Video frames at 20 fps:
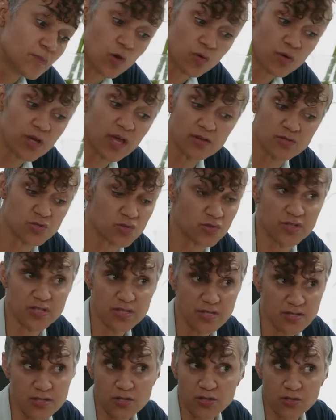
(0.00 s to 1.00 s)
Okay, so
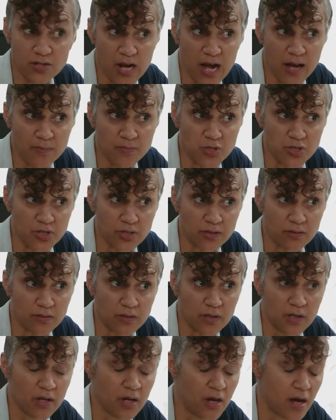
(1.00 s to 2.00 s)
this is a good option.
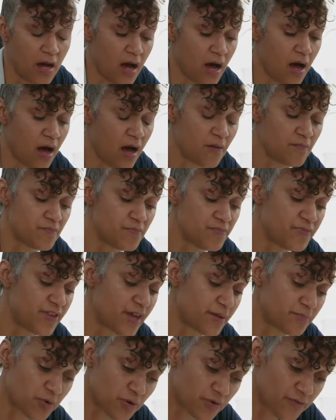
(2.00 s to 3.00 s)

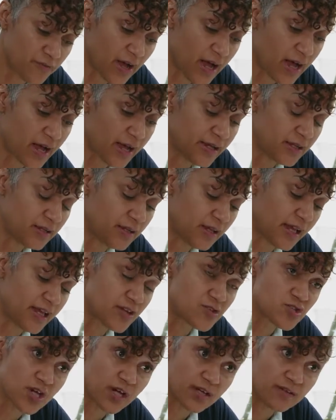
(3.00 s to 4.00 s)
They provide
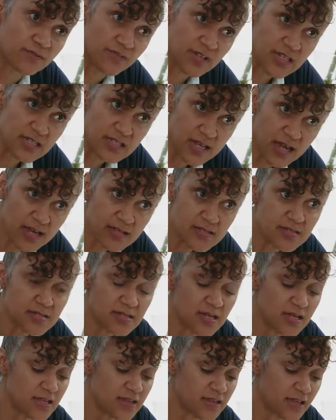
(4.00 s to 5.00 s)
HIV
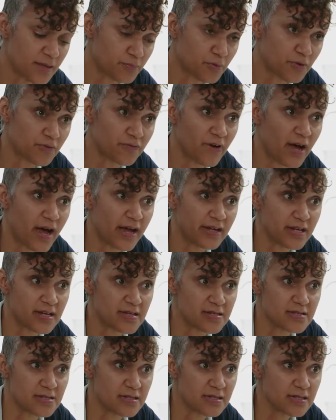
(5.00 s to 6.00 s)
testing, they provide
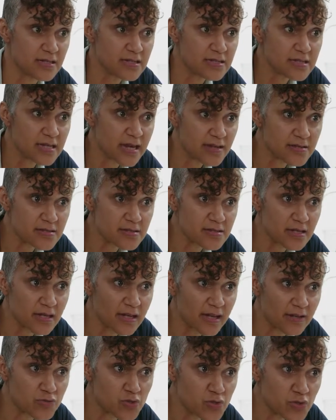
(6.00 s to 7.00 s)
STD
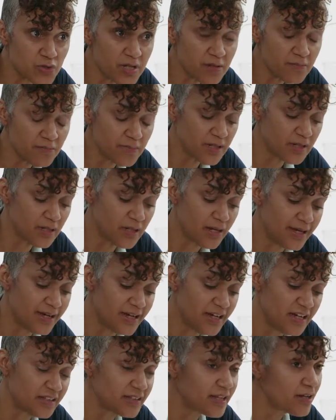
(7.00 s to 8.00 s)
testing and treatment.
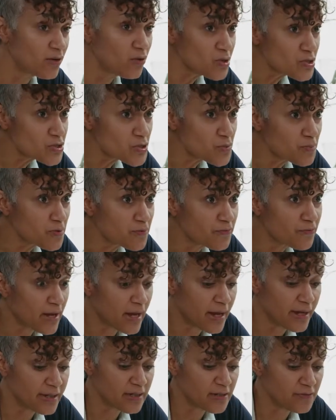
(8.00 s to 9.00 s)
They also
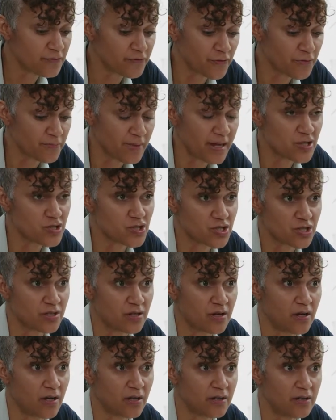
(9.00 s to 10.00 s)
provide information
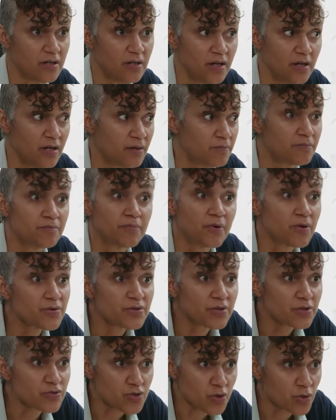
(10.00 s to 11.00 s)
on
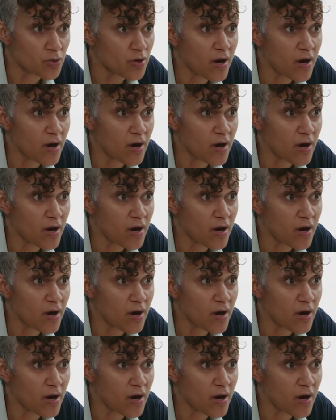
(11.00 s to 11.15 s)
birth control